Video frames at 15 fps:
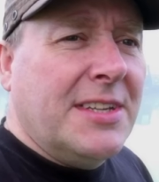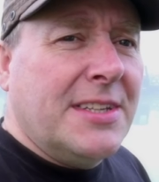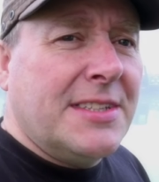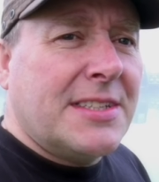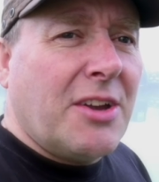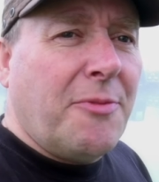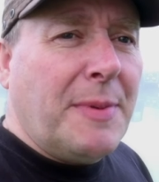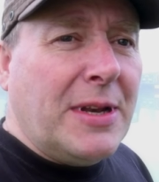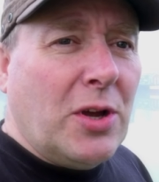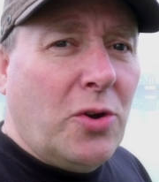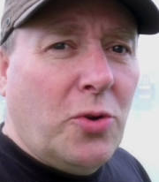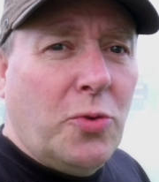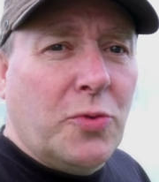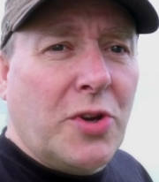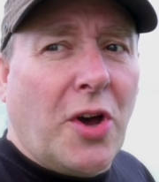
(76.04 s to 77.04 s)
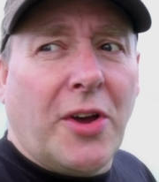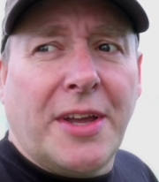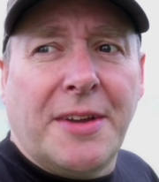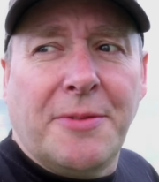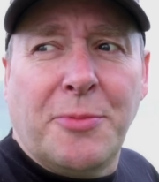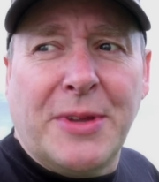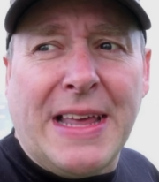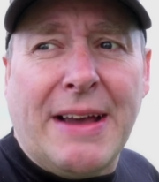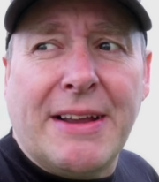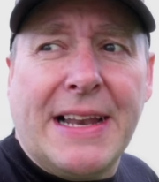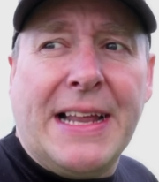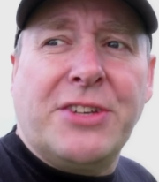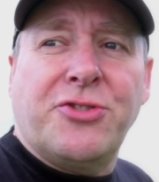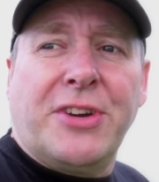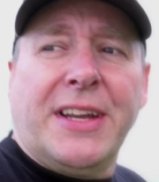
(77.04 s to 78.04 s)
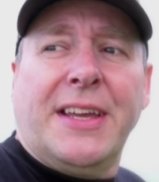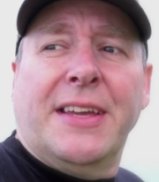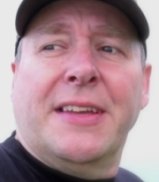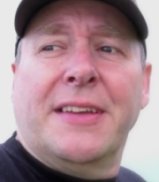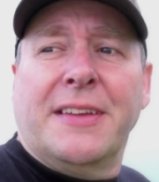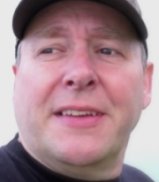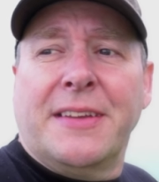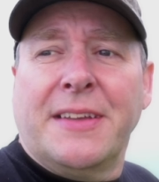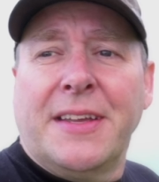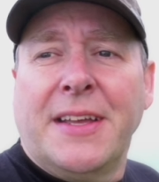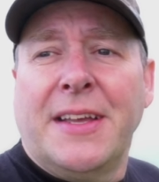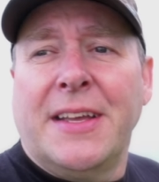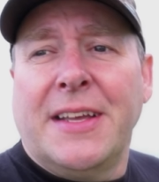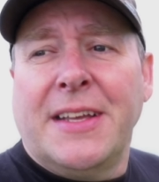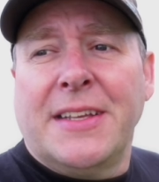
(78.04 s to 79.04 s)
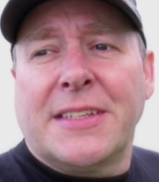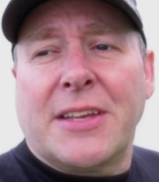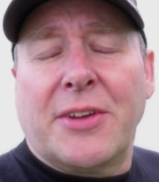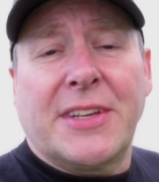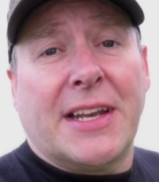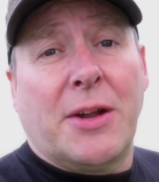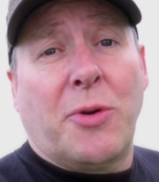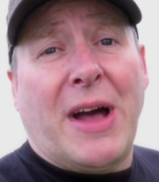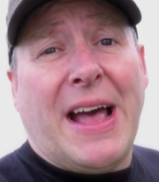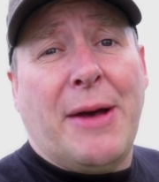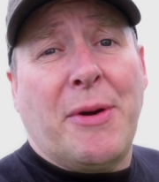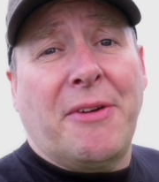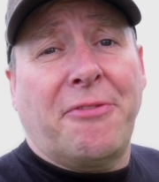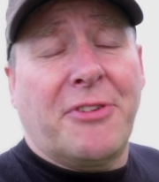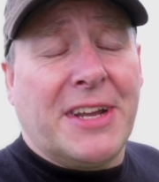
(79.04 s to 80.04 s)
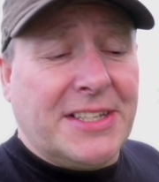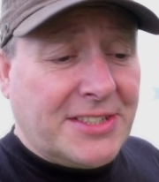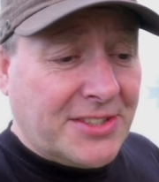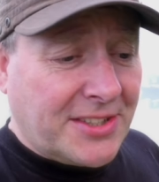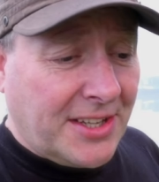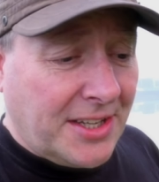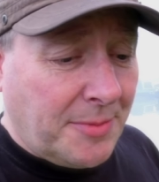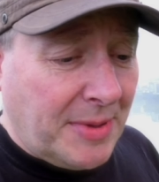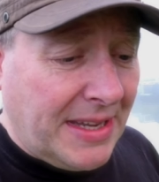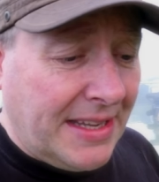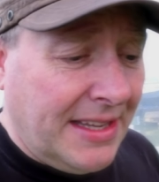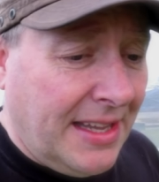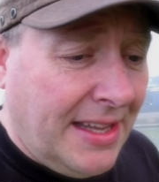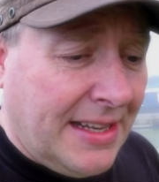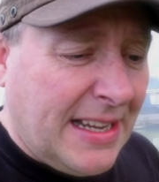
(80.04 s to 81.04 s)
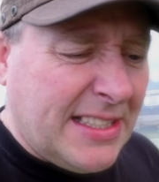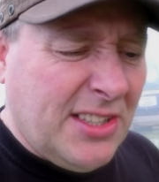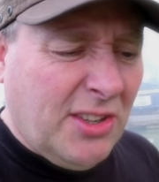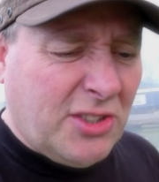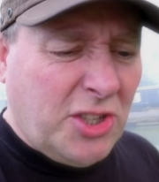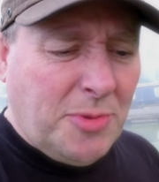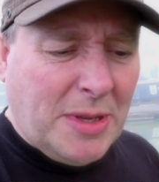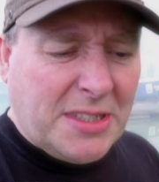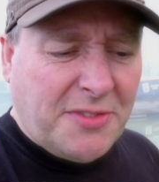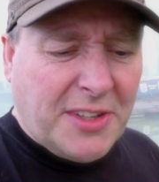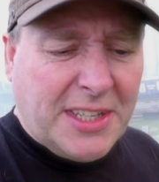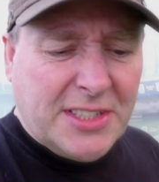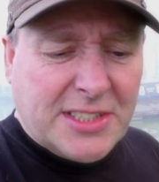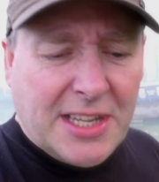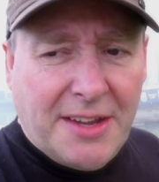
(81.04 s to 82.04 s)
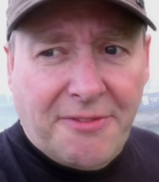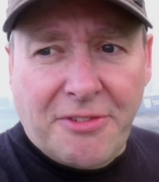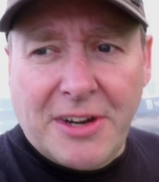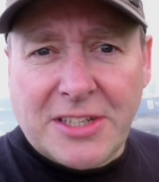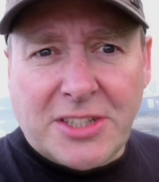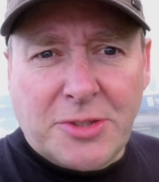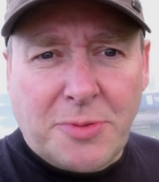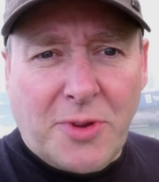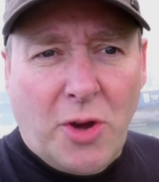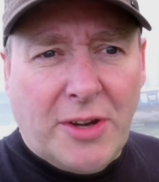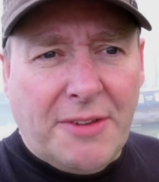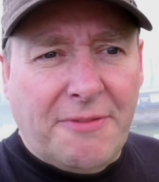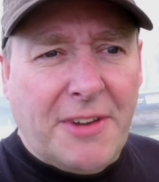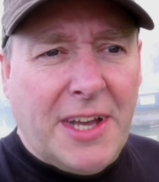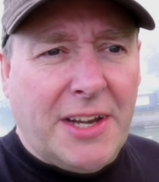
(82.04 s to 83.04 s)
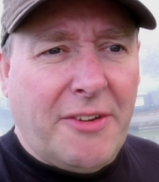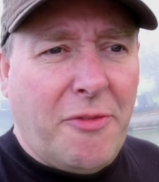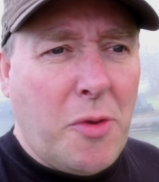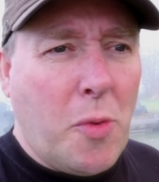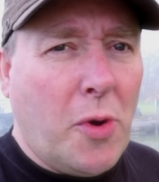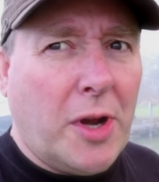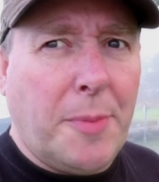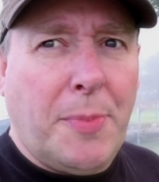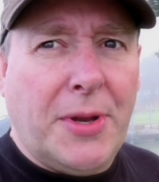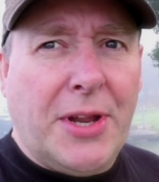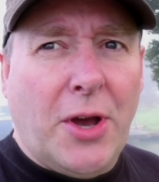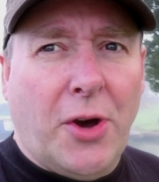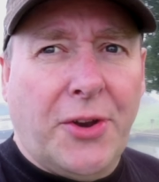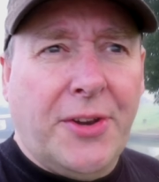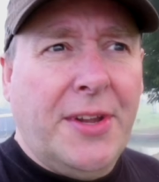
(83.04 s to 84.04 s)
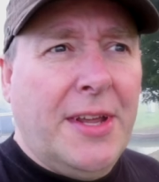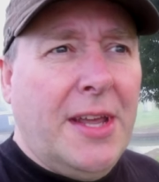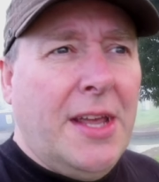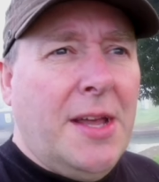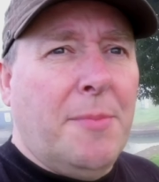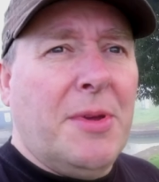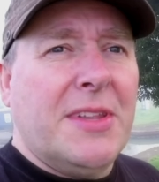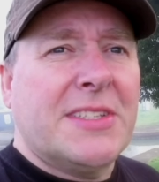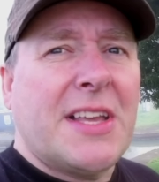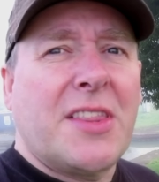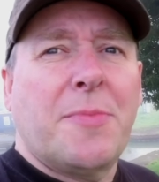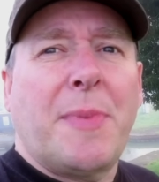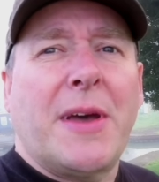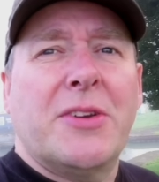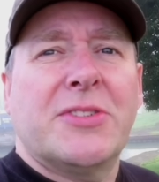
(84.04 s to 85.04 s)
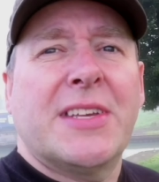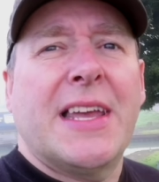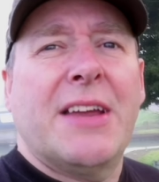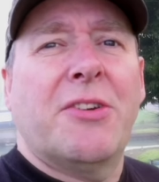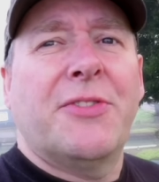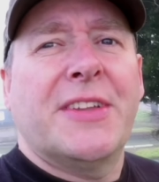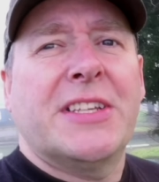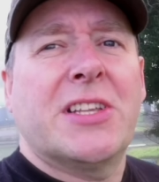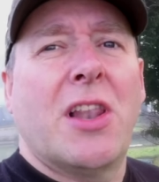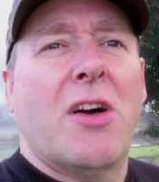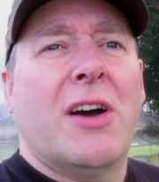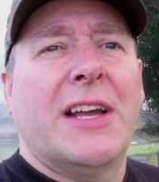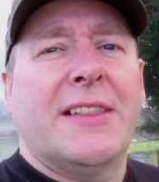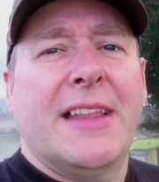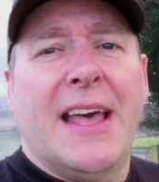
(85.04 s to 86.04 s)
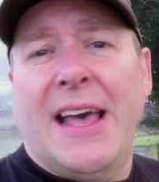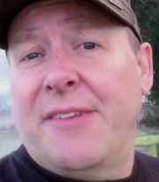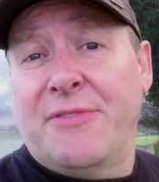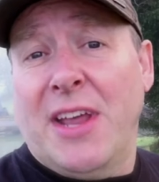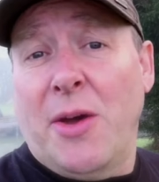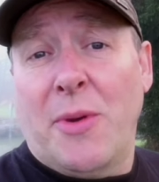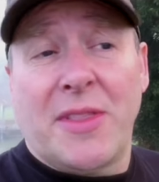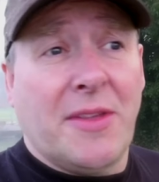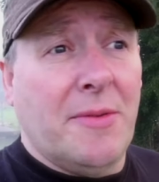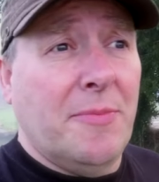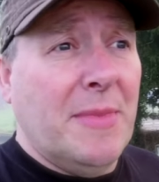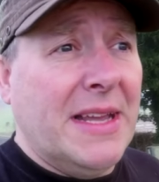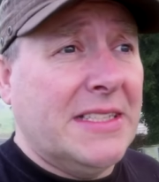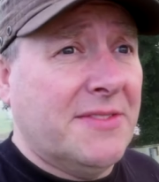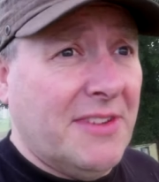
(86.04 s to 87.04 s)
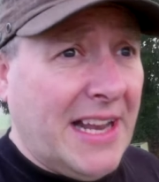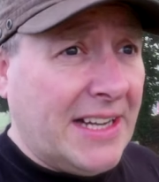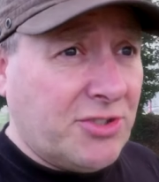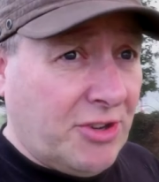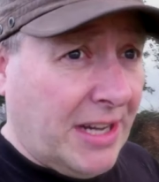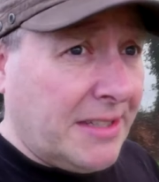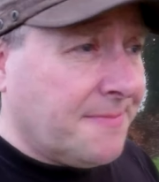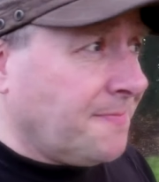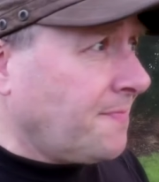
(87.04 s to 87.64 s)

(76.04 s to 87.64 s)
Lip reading: So I've been all night without electric, so I don't know what our freezer's going to be. That's not too much of a concern for us because we've got an inverter if we wanted to put it on, but there's other boats here on this line that have no other means of electric,